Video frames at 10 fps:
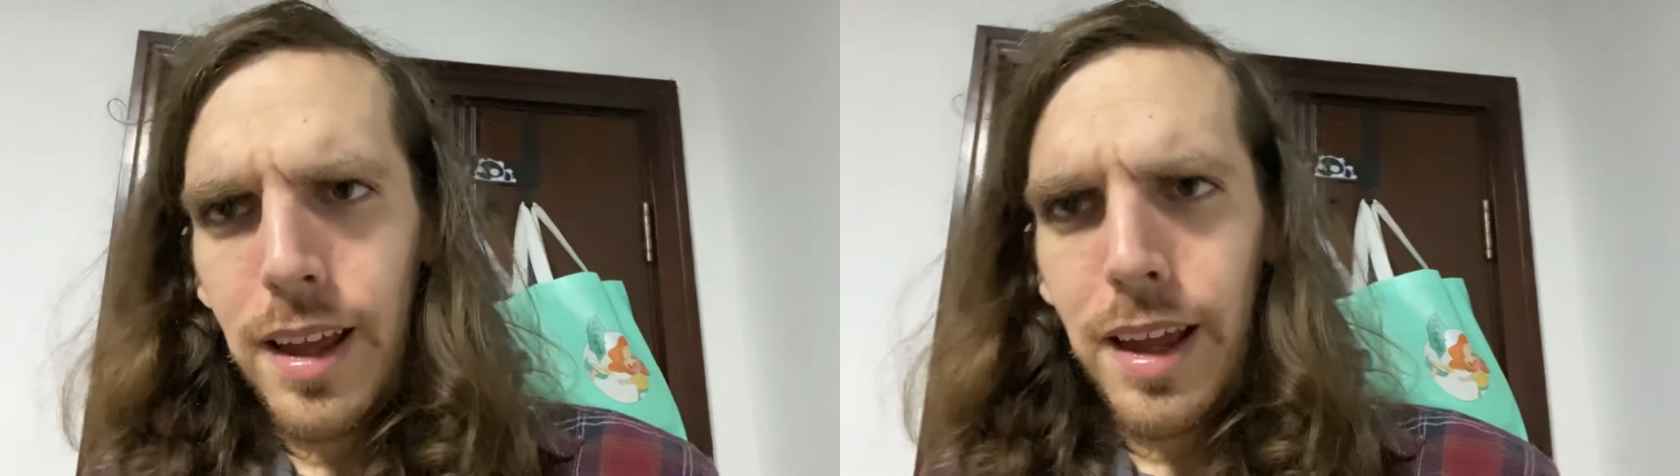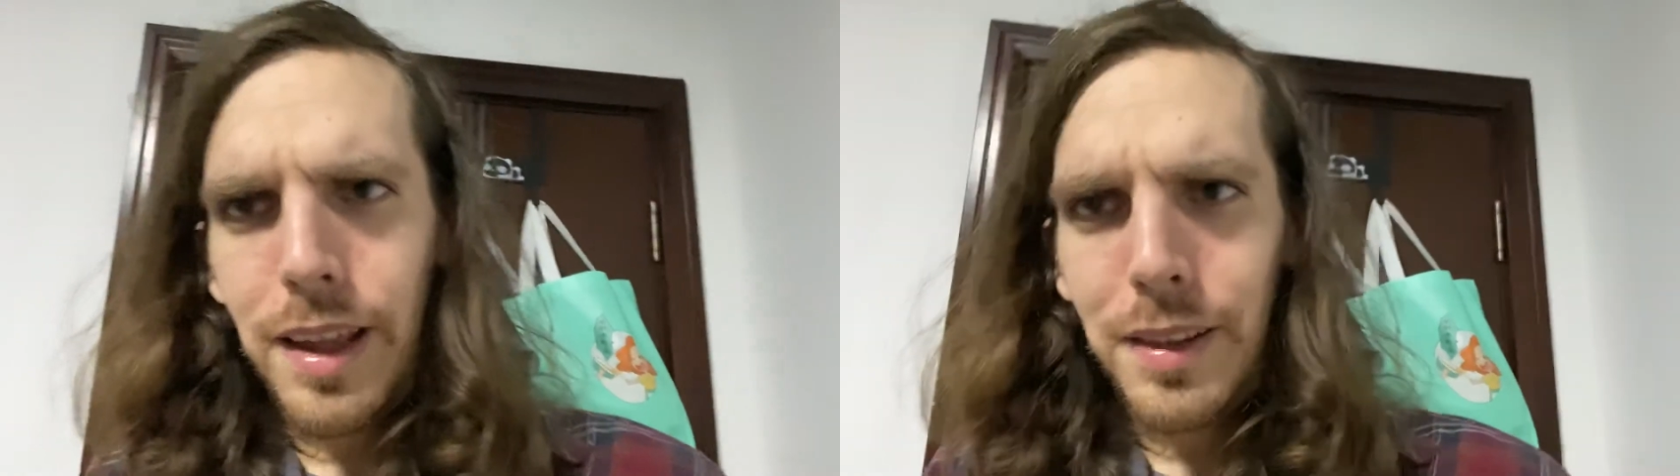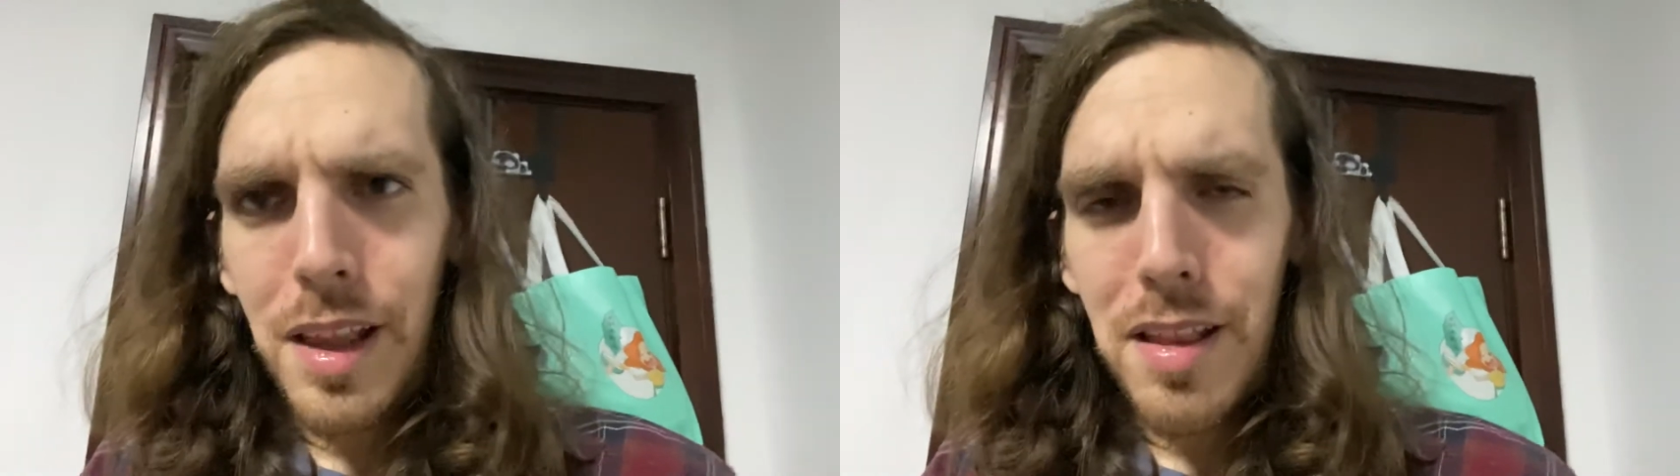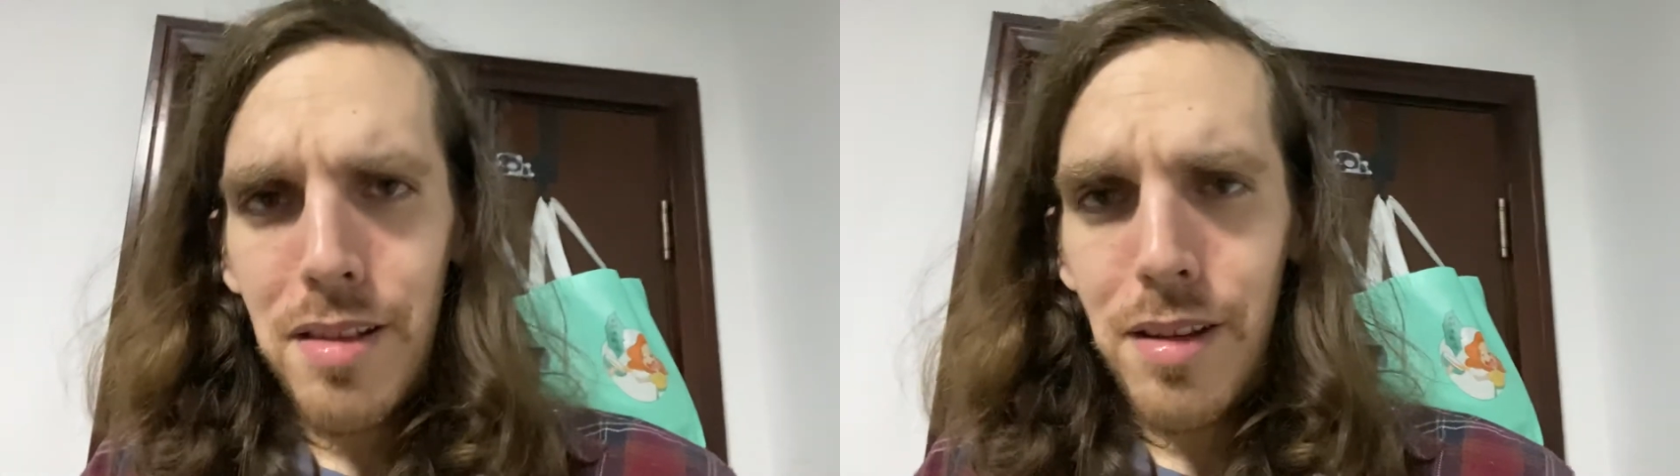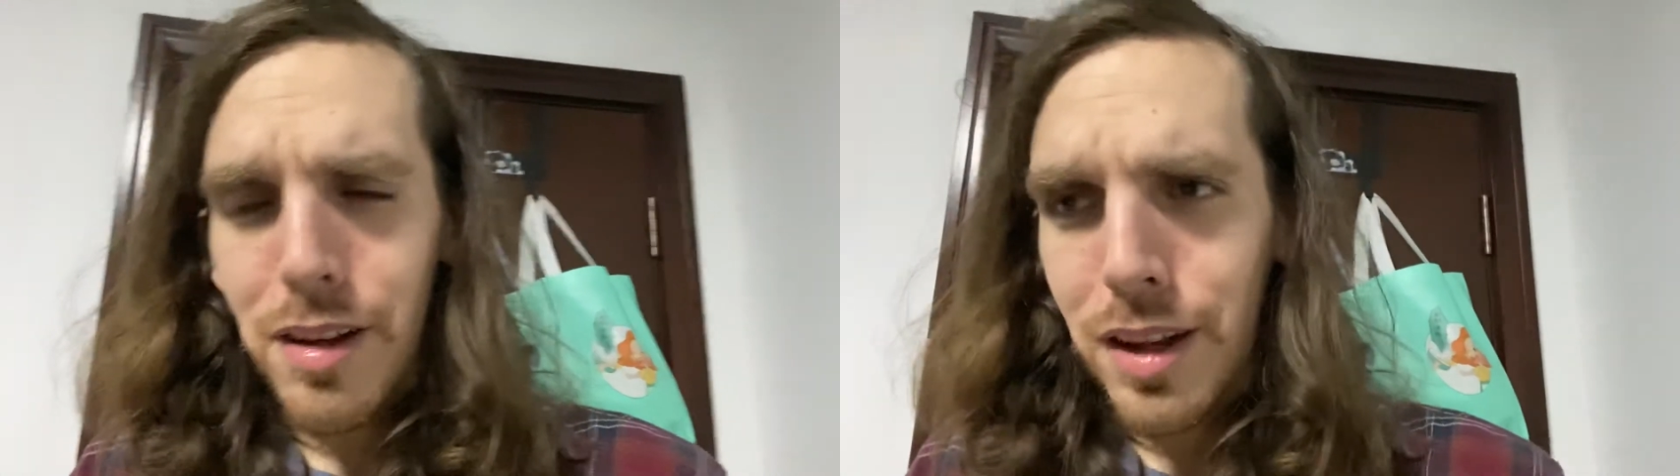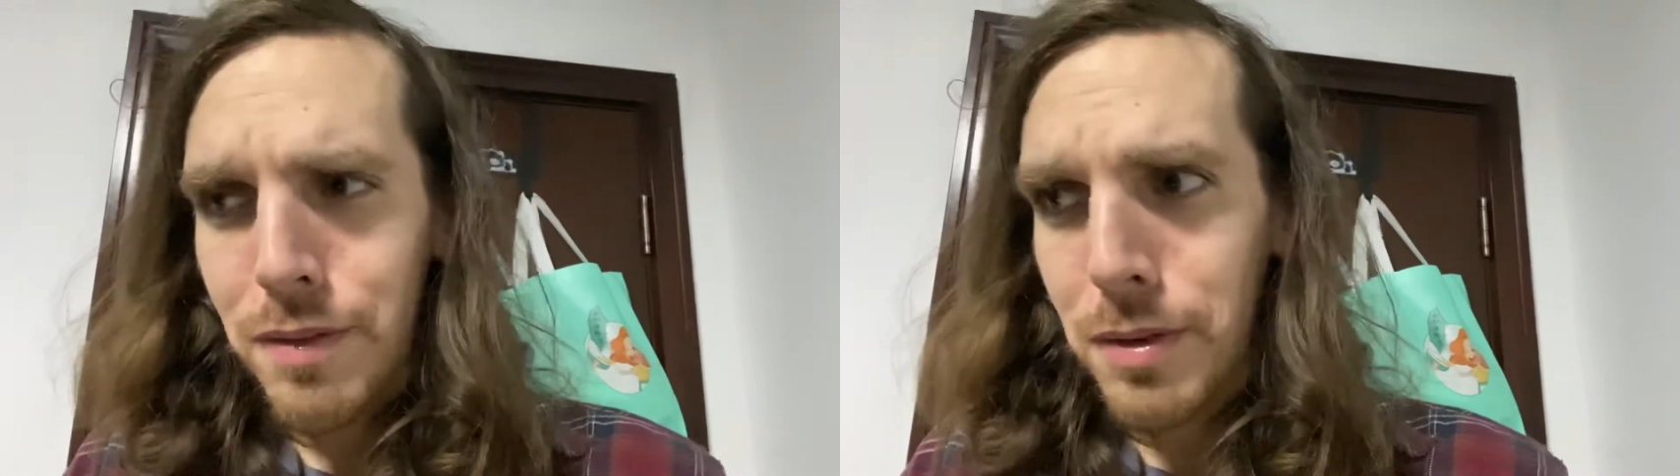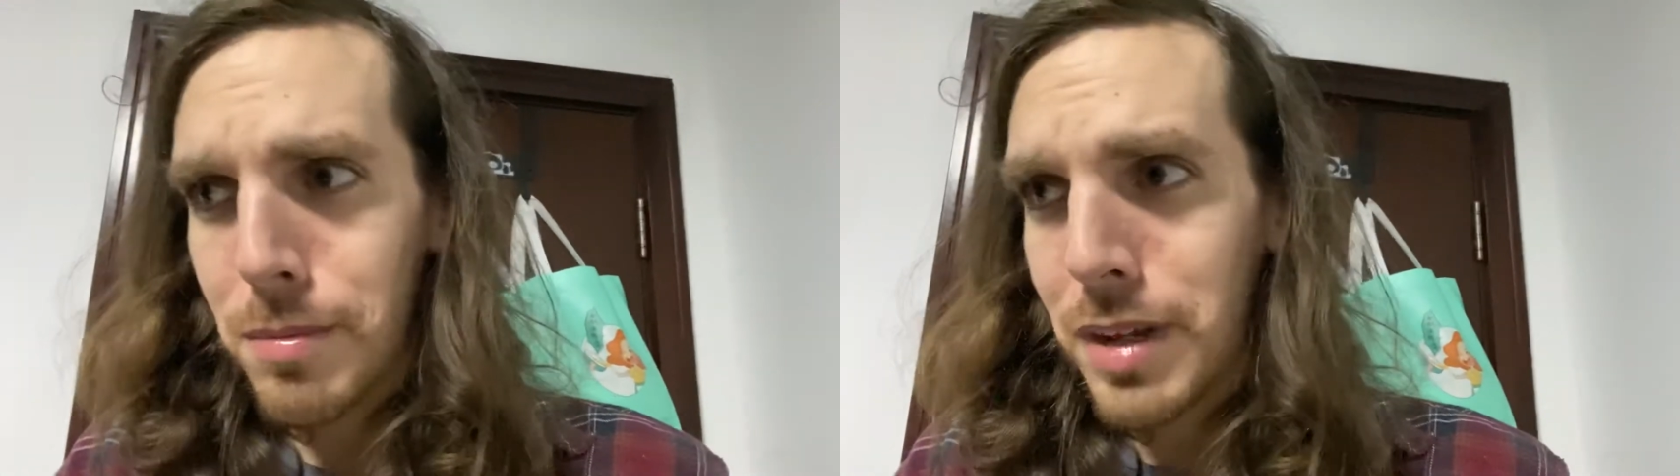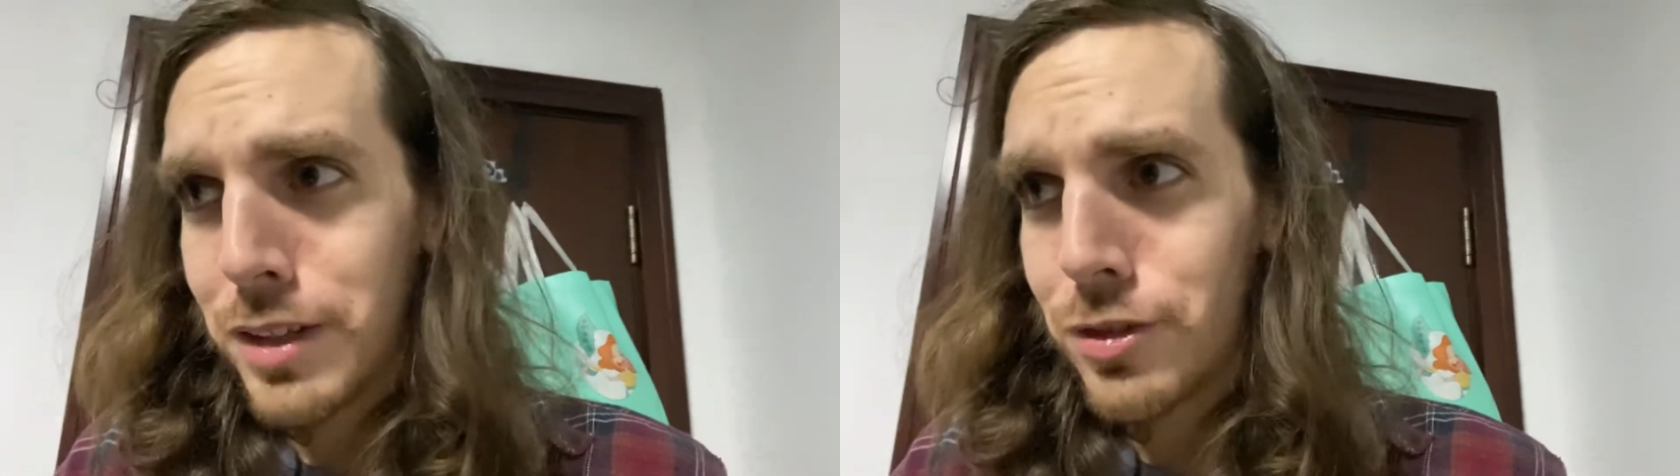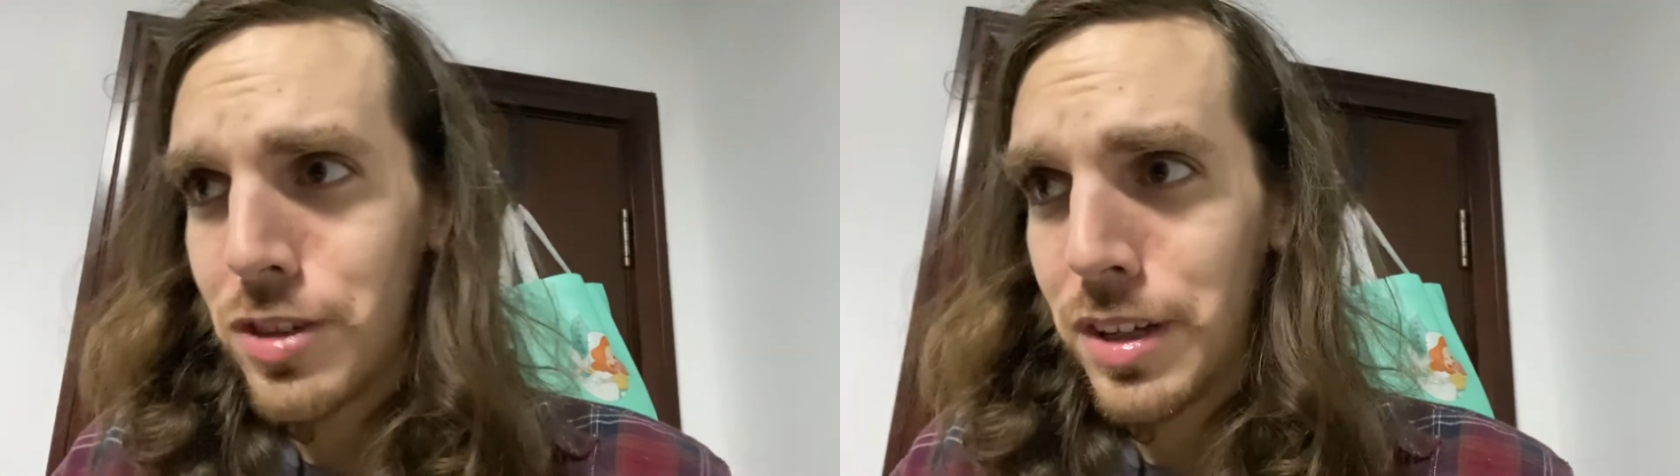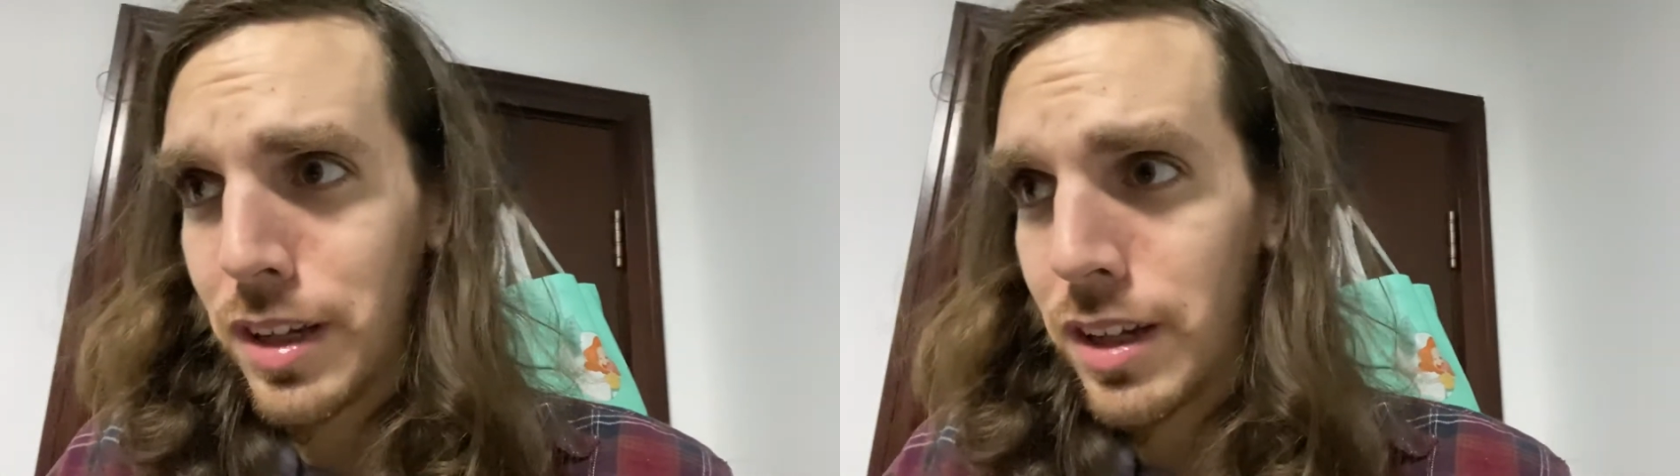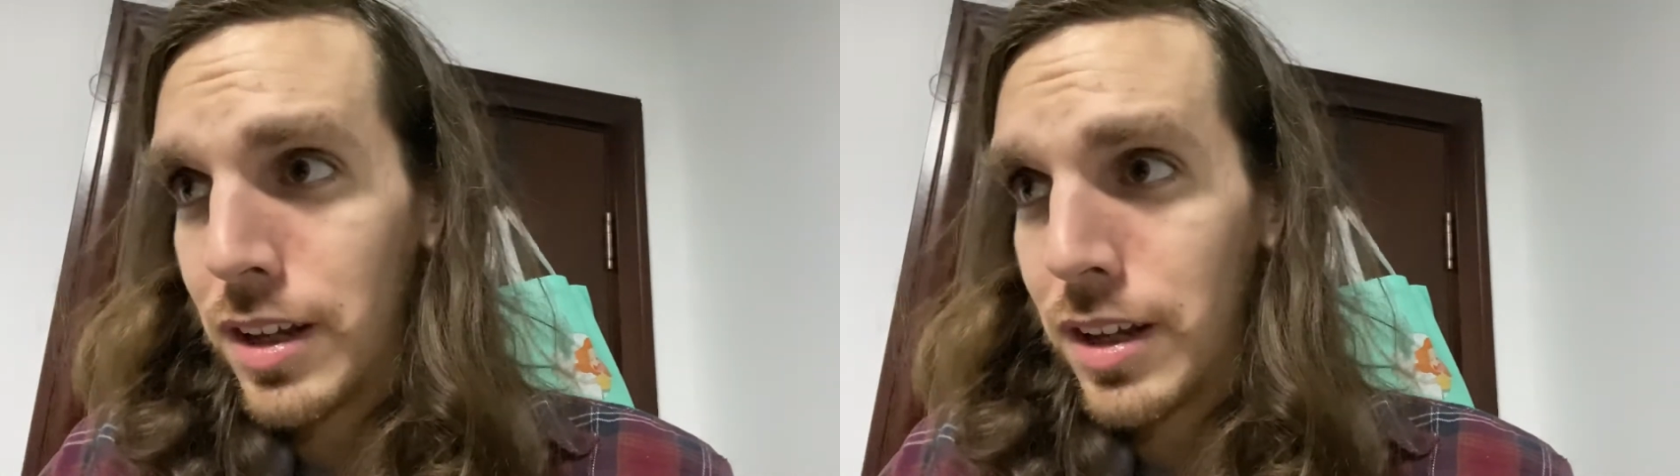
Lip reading: And let's not even mention